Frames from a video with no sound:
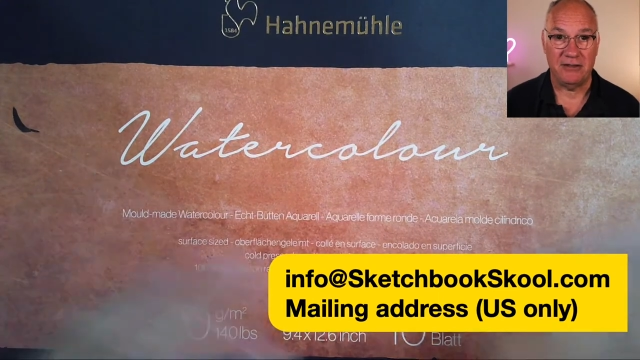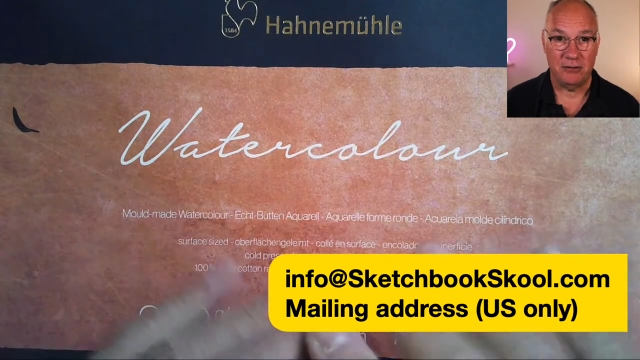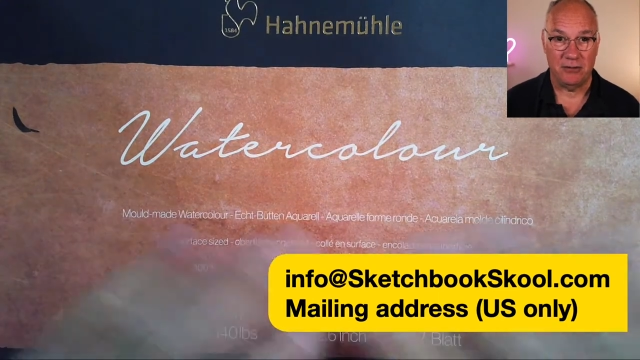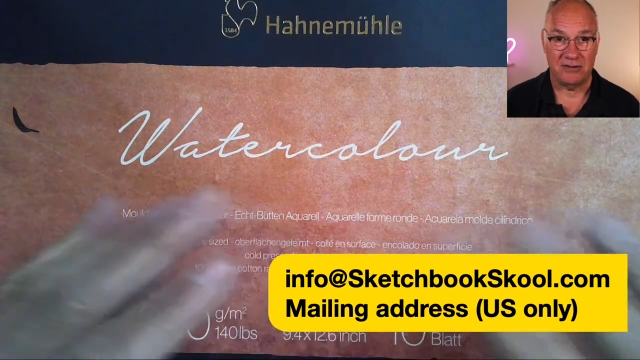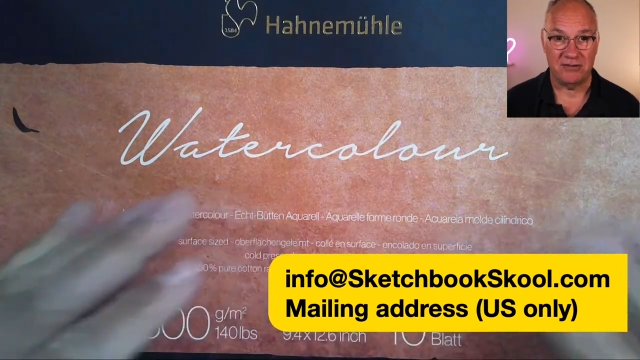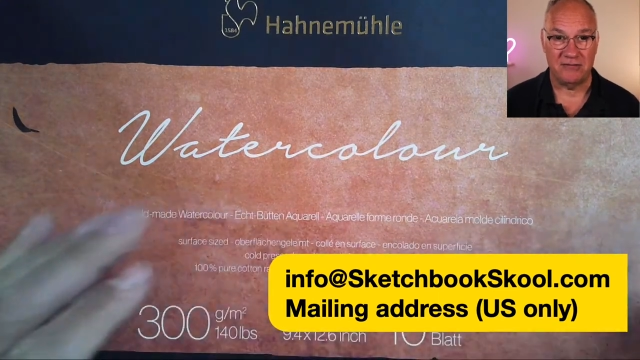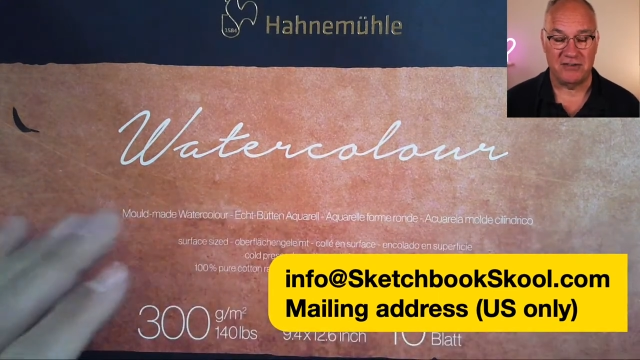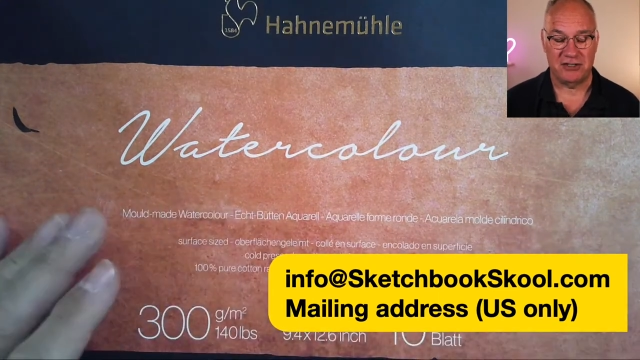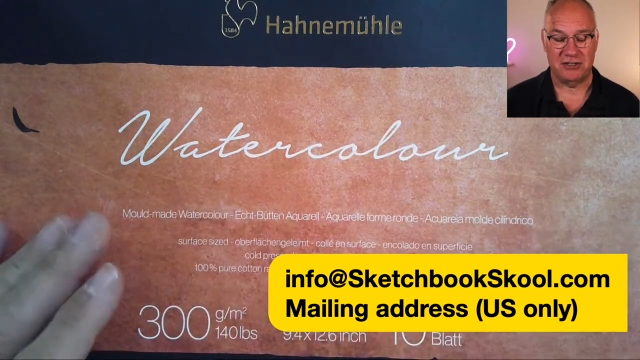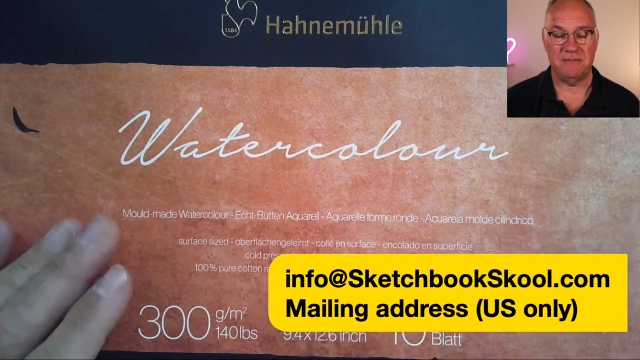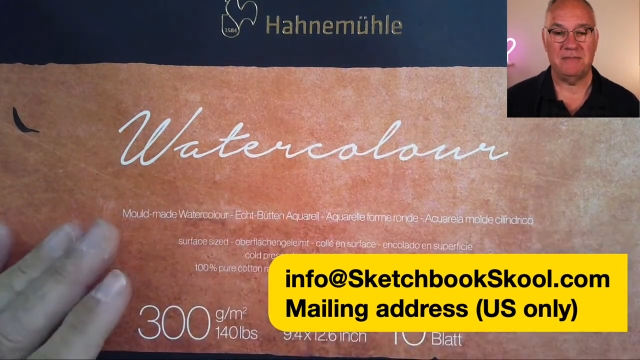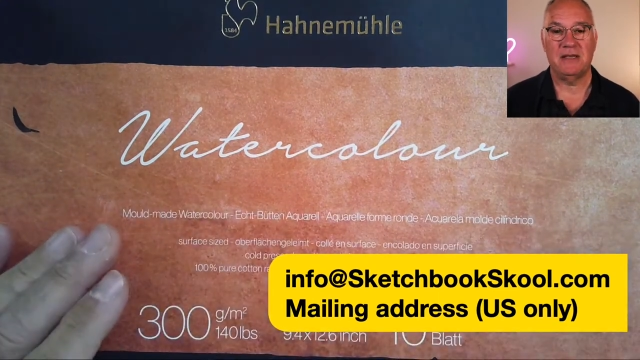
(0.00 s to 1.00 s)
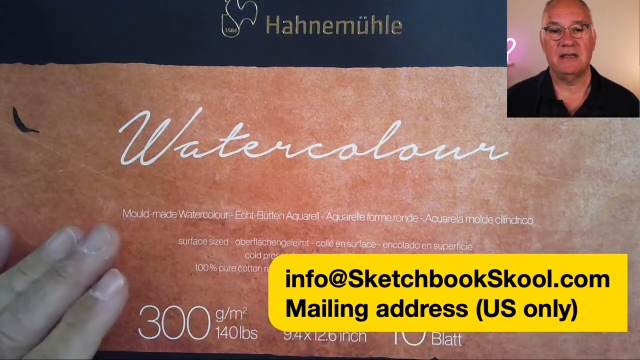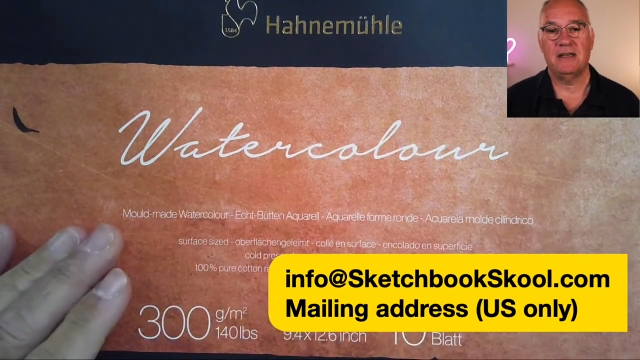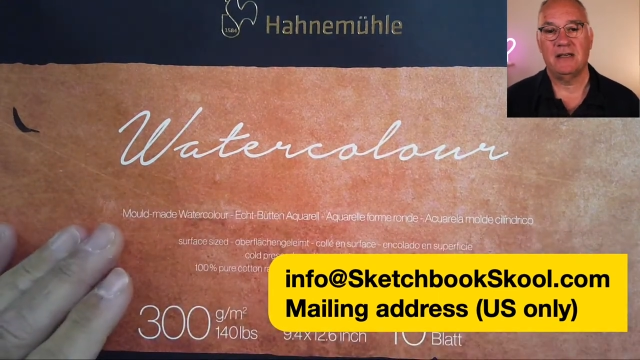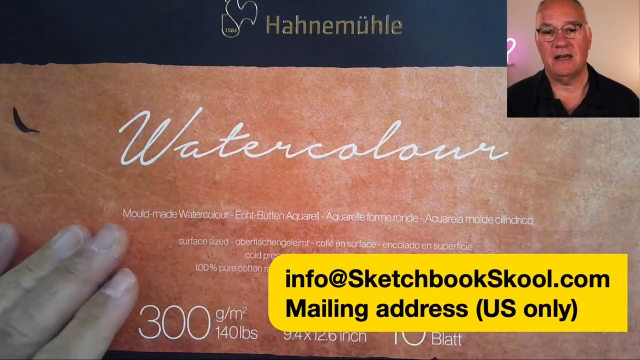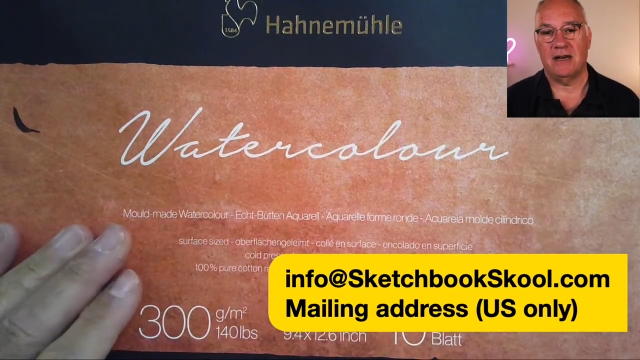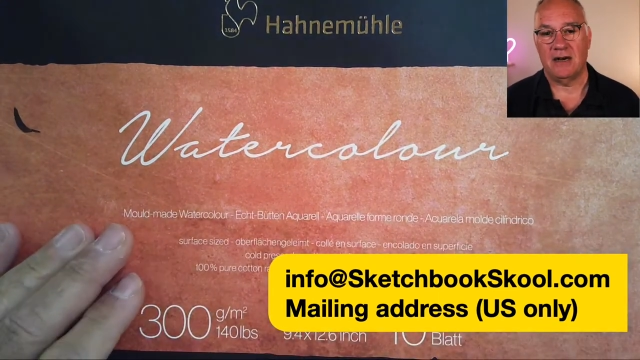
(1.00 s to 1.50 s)
US division,
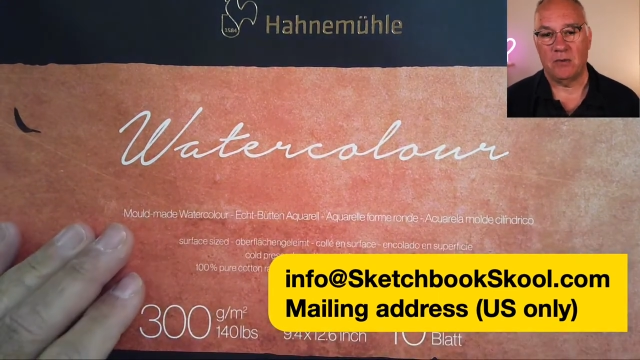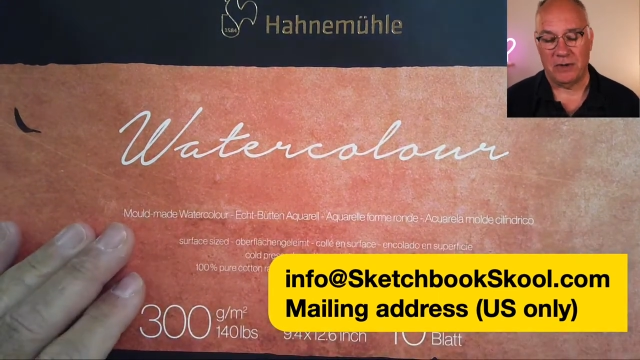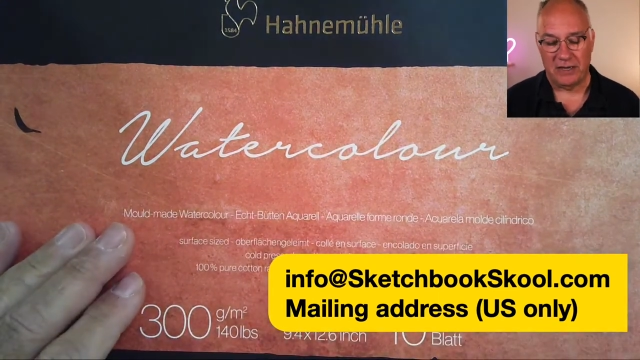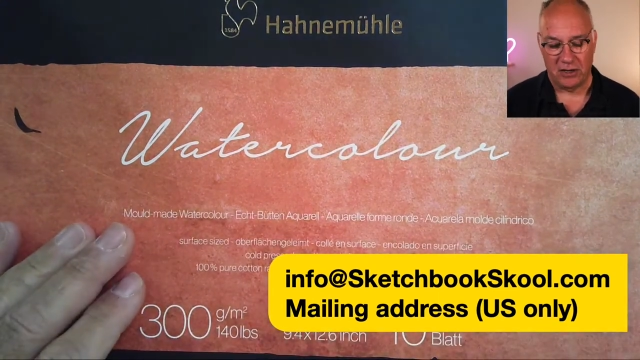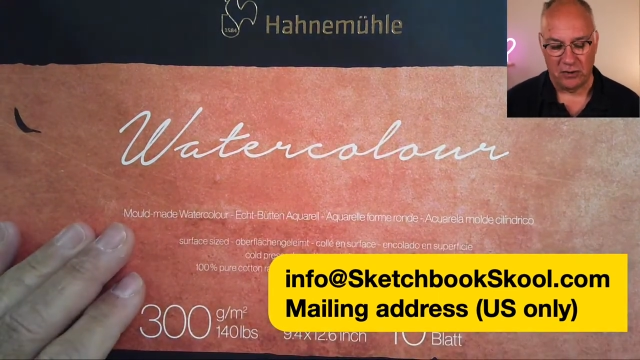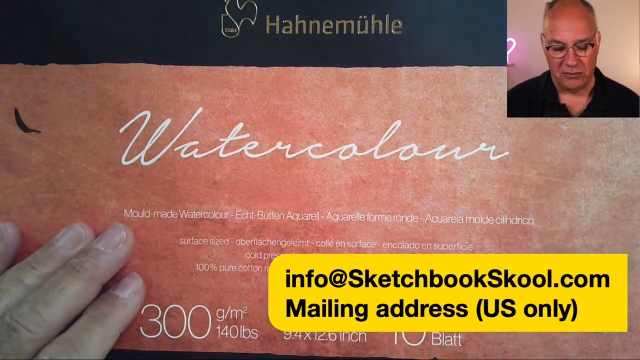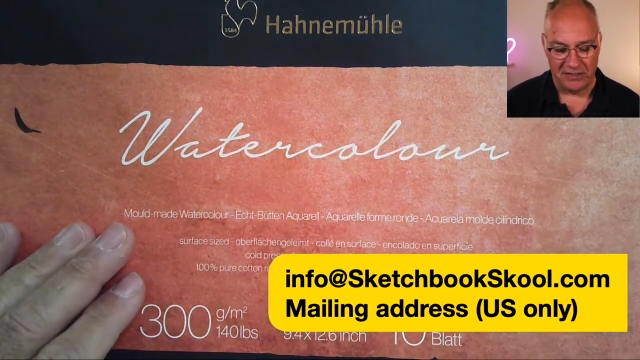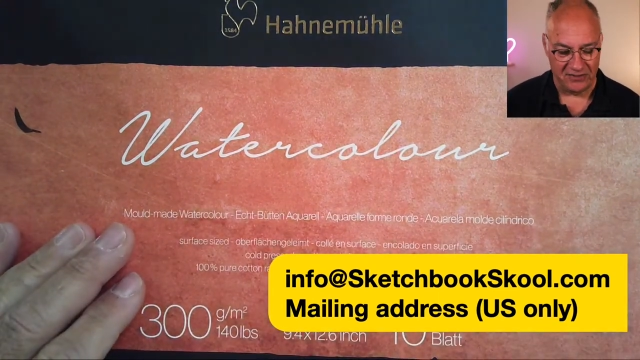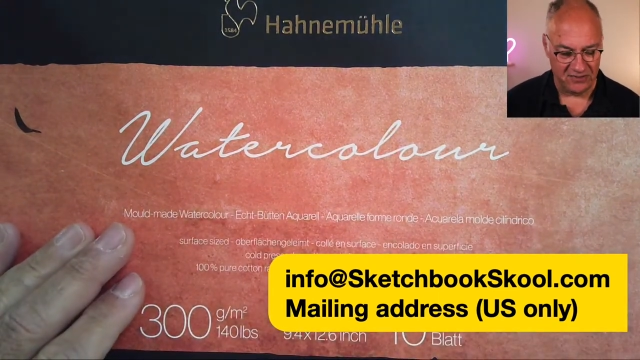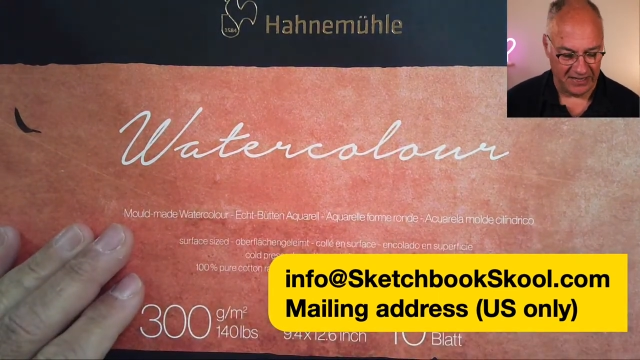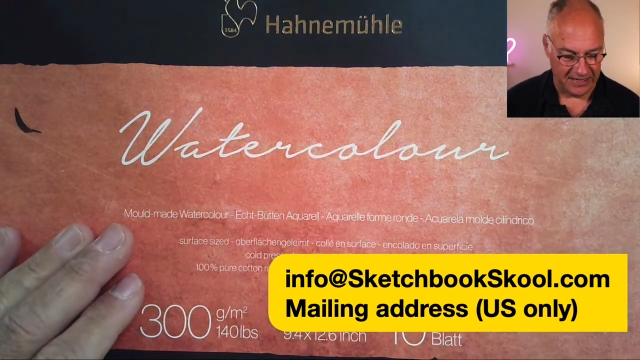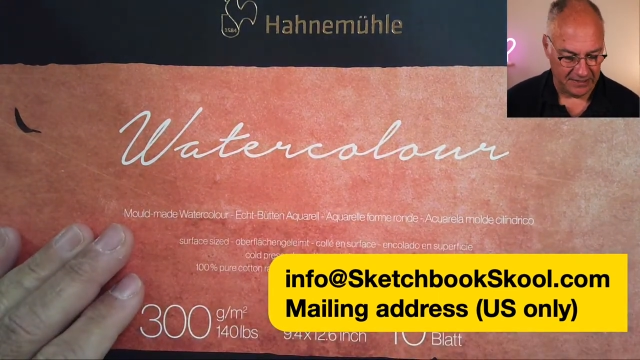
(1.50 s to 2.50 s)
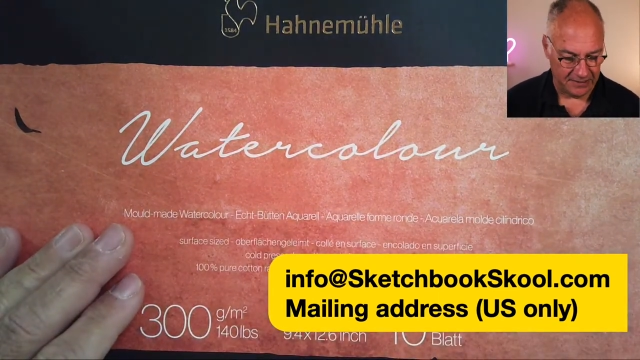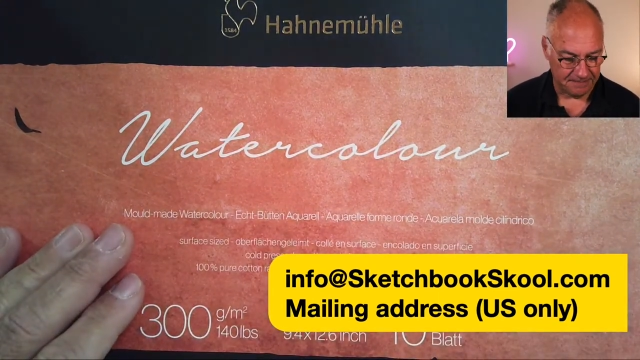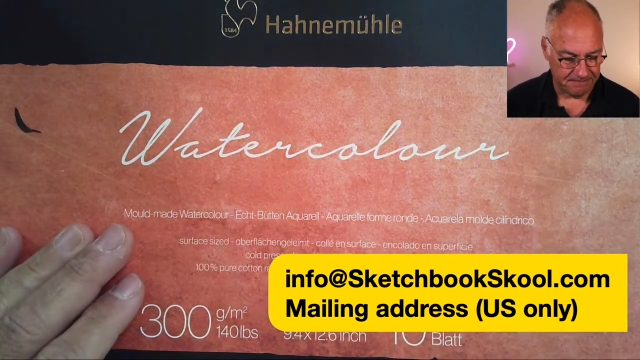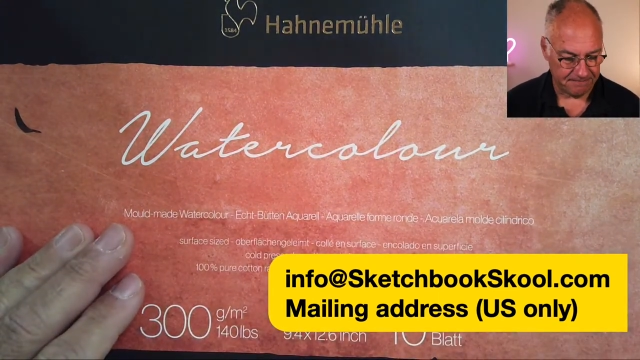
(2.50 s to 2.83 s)
uh, we can only send